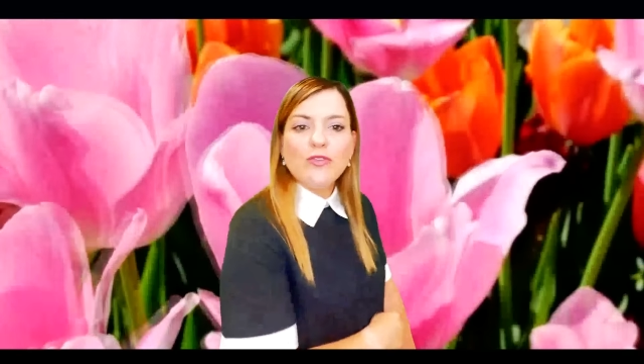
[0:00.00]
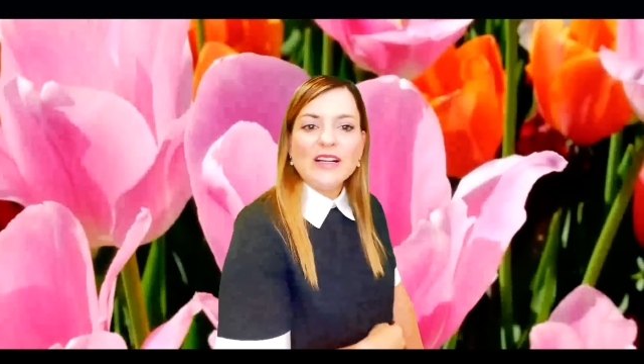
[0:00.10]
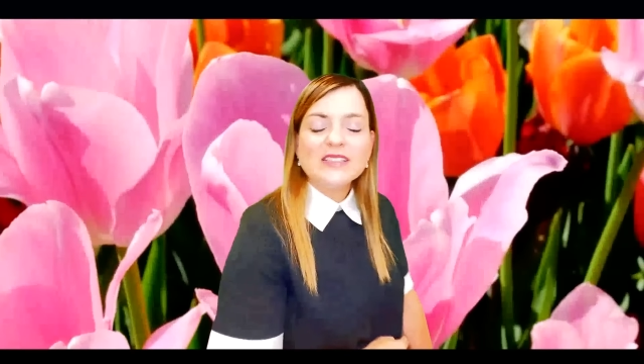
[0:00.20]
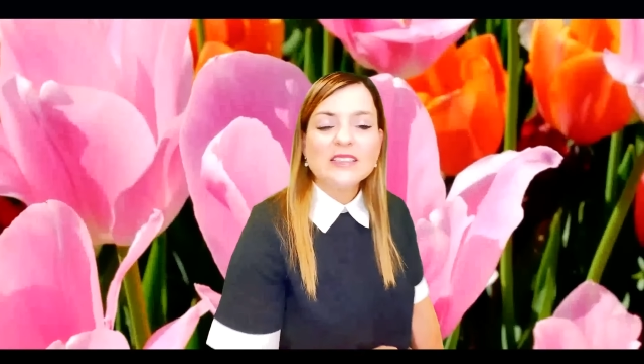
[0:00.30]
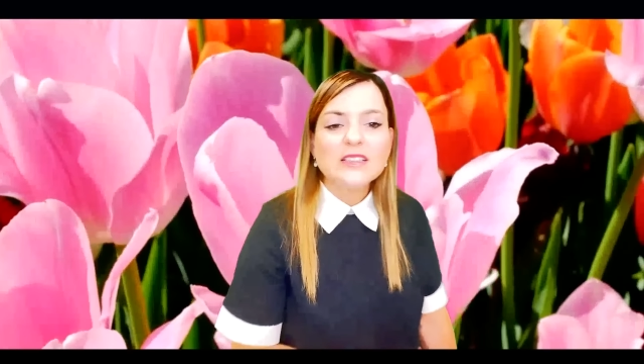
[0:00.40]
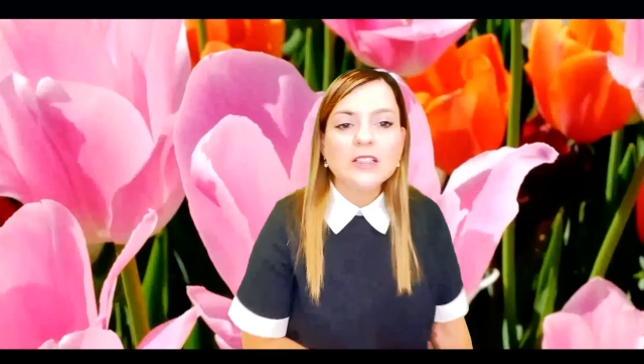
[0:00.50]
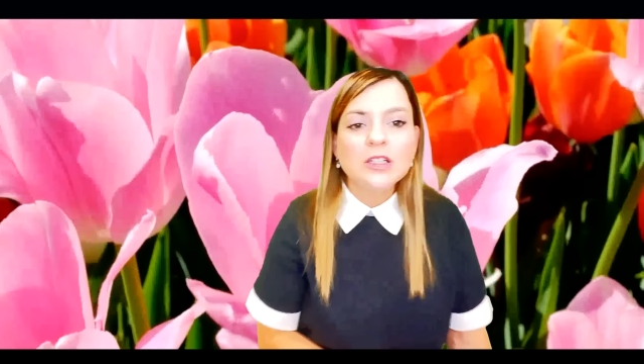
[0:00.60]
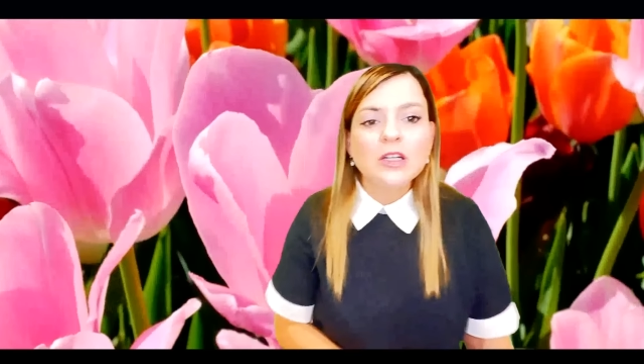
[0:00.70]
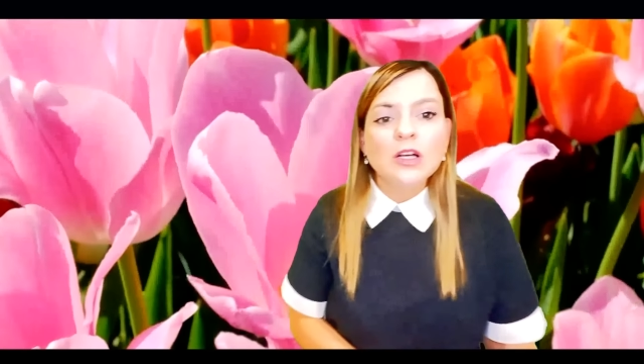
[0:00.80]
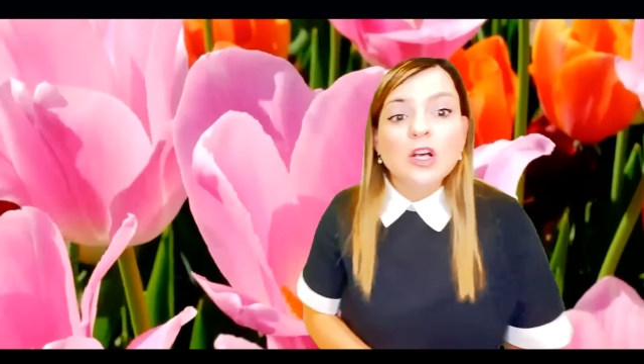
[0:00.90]
of us
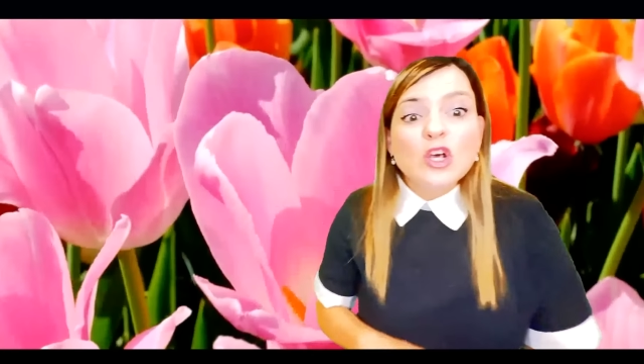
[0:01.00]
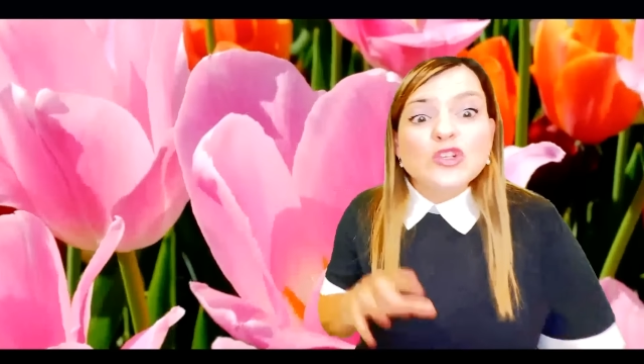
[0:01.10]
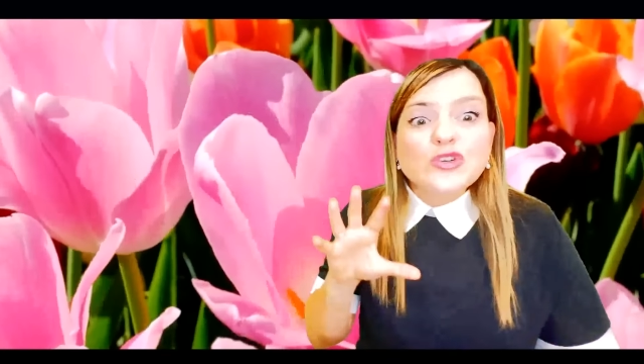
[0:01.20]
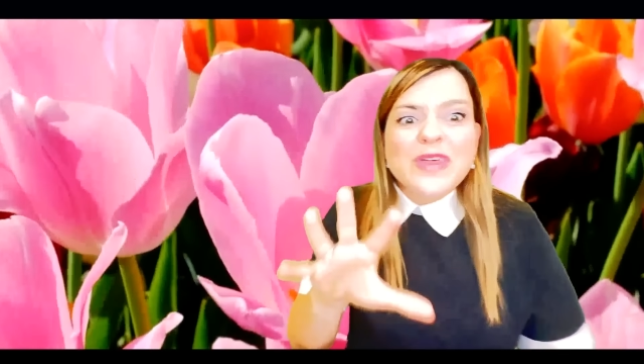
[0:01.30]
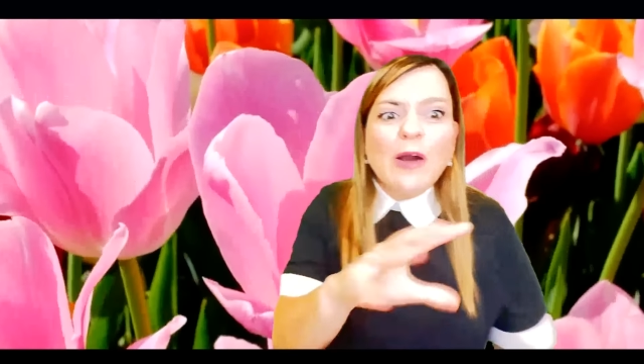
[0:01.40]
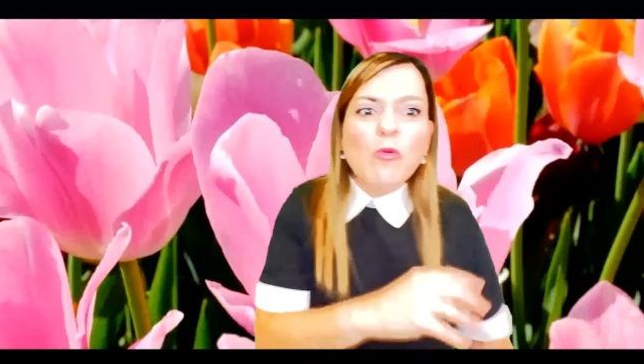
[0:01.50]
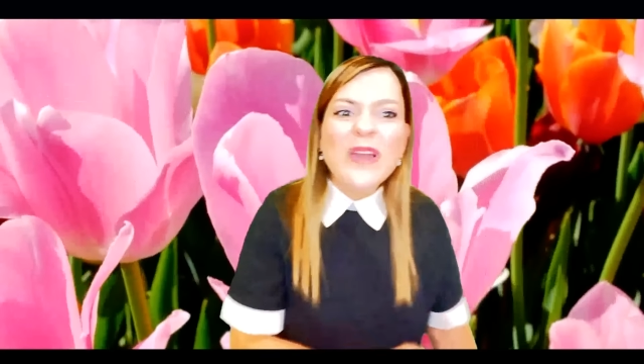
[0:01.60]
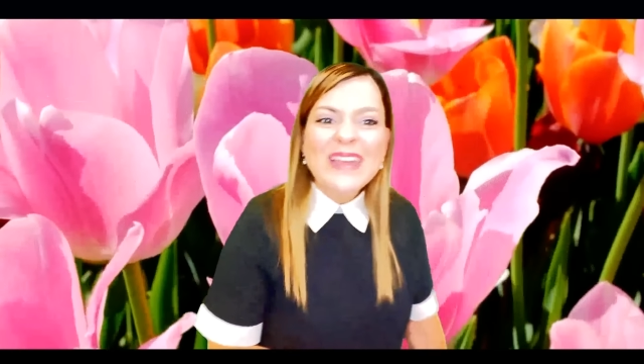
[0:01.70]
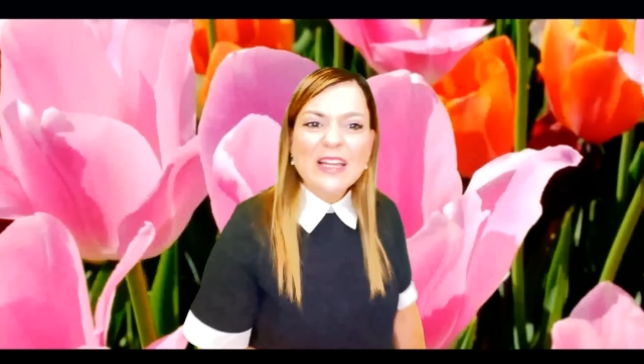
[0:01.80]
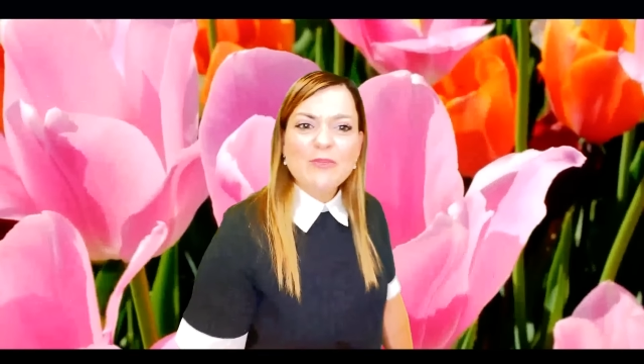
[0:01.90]
so that
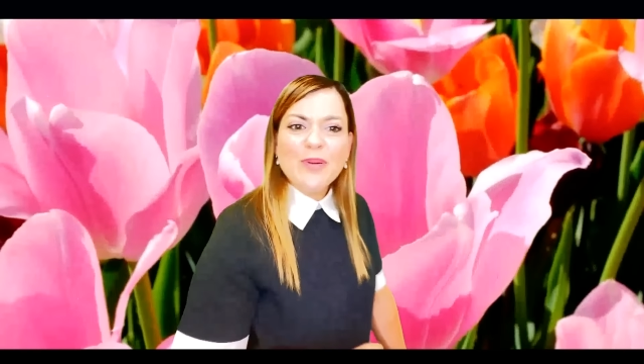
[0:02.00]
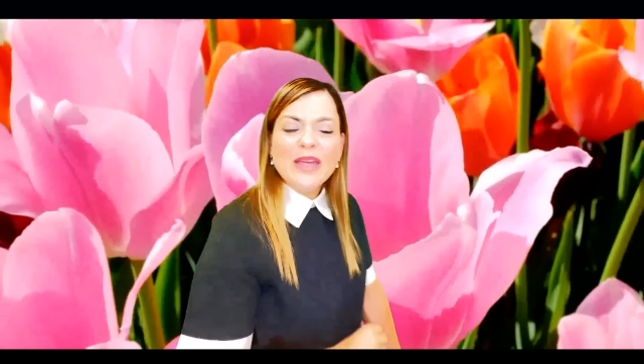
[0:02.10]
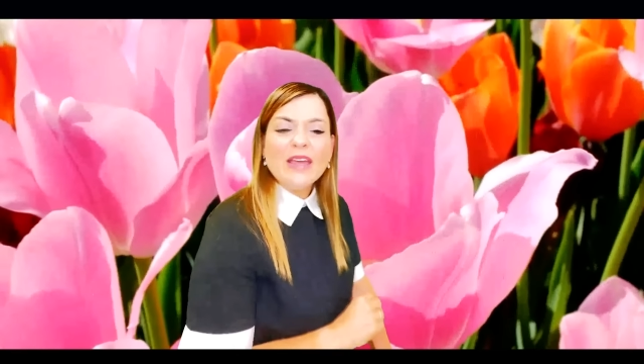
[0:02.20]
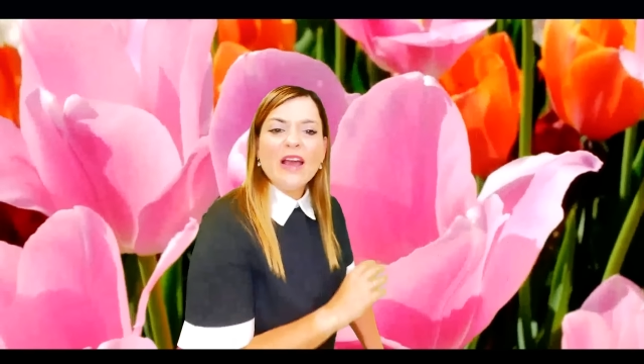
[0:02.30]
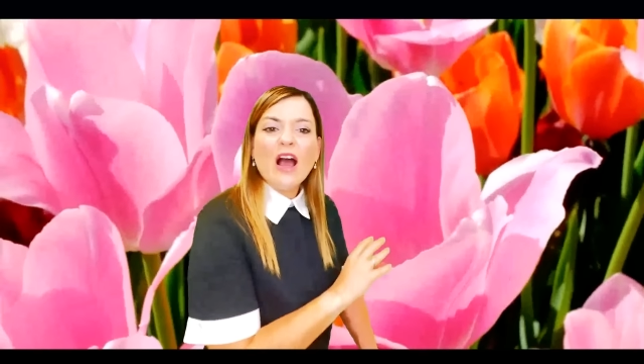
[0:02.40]
we can be